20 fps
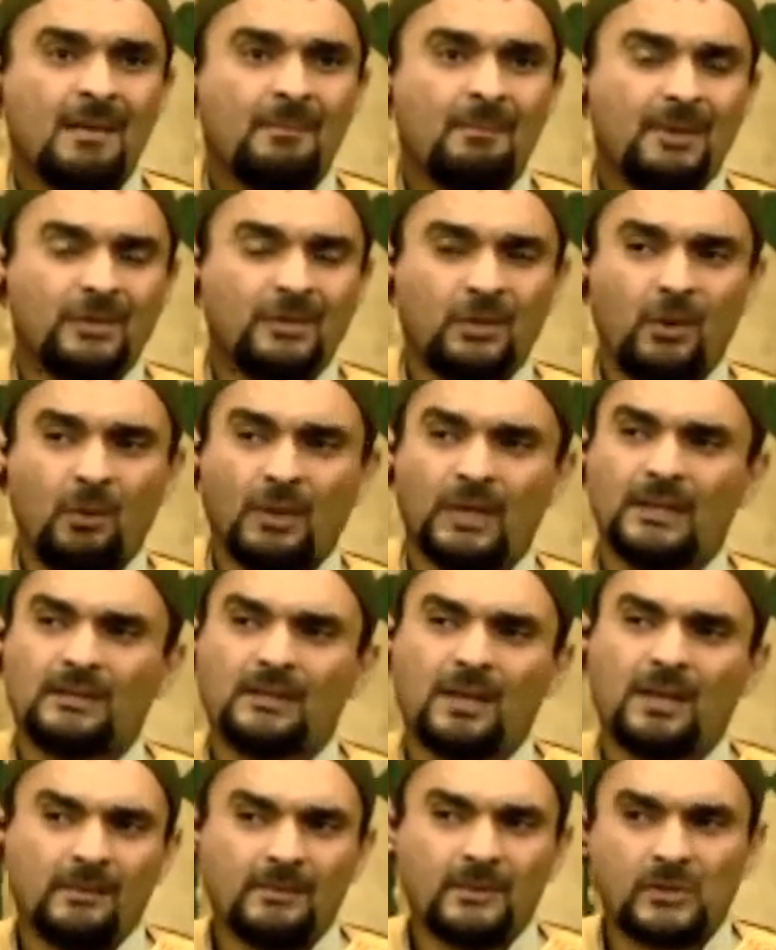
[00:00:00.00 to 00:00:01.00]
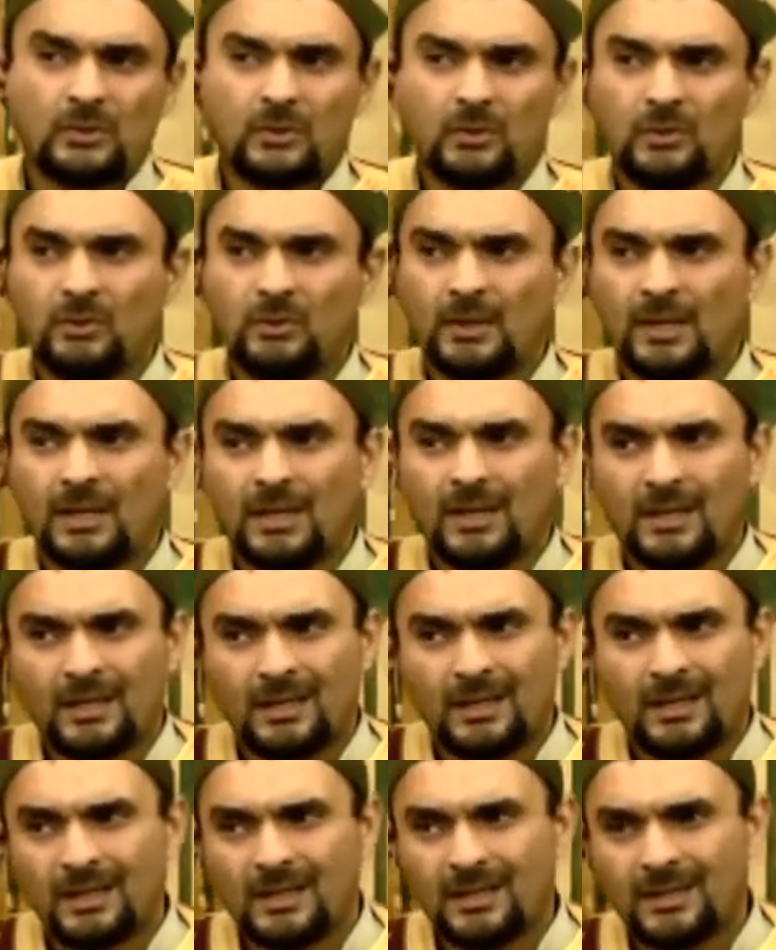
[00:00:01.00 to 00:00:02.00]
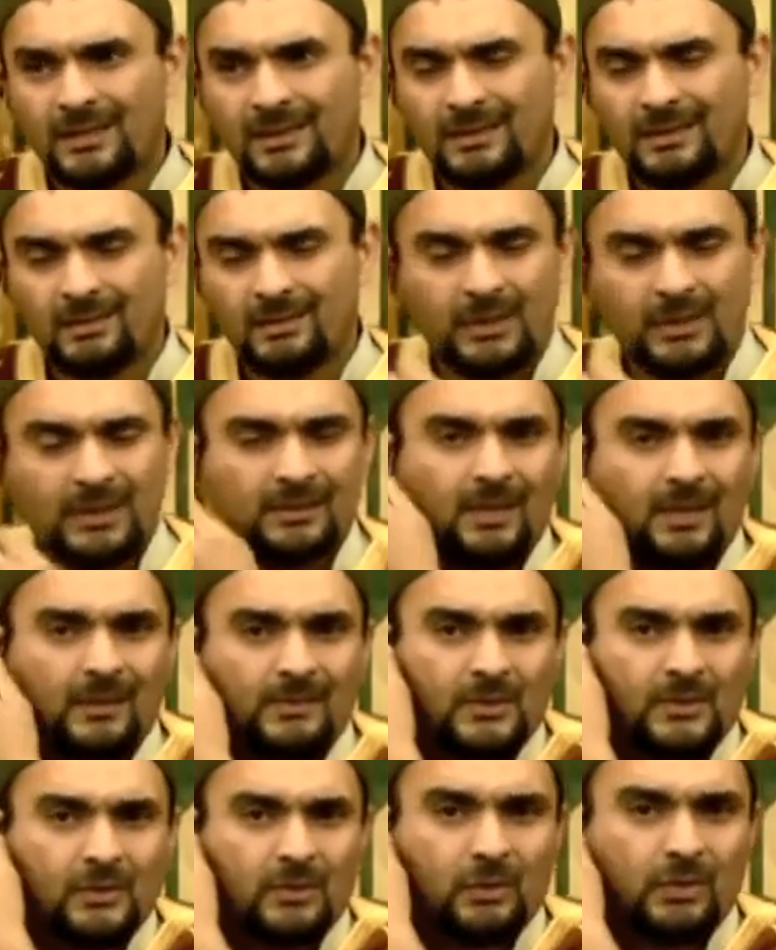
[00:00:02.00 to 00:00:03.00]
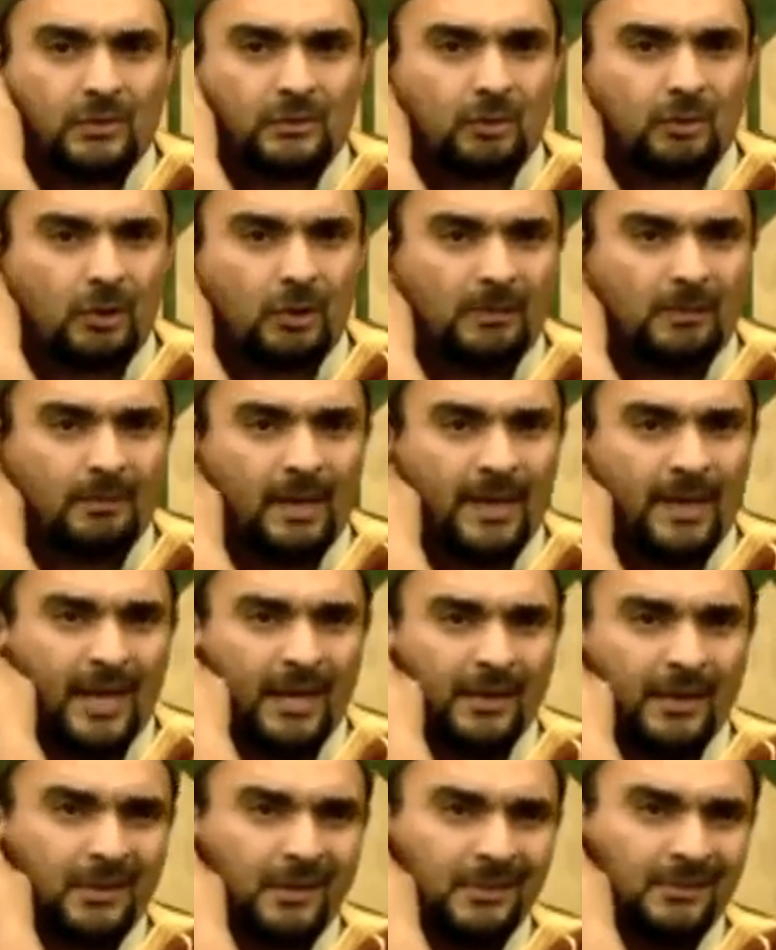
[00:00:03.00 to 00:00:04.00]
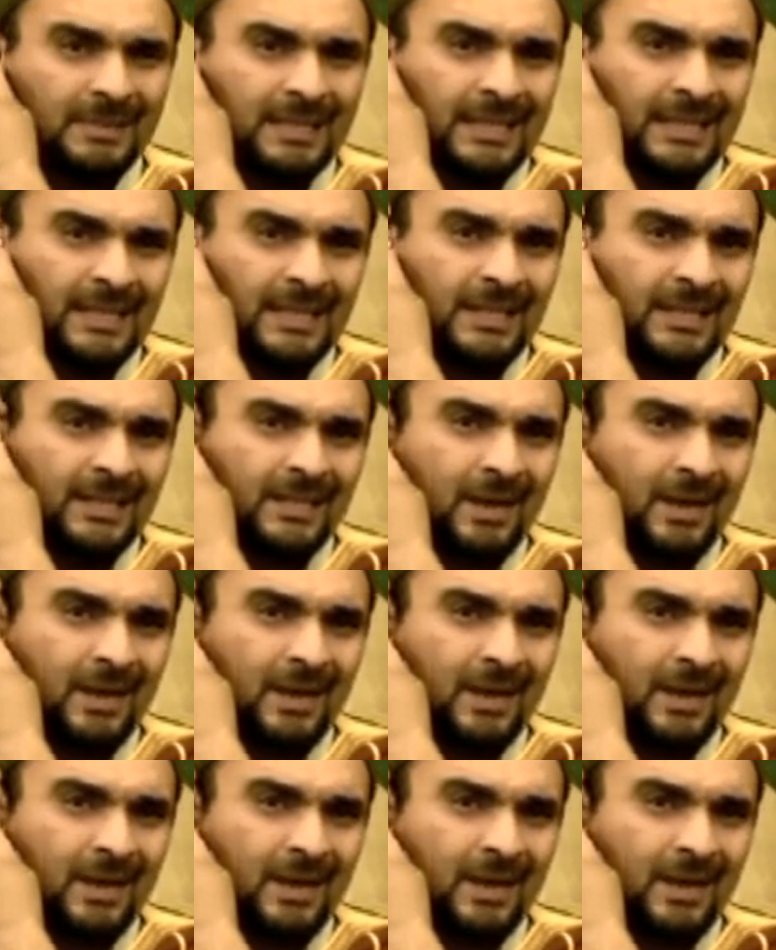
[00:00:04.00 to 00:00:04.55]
But you know, when it comes to, uh, uh, uh, when it comes to controlling my anger,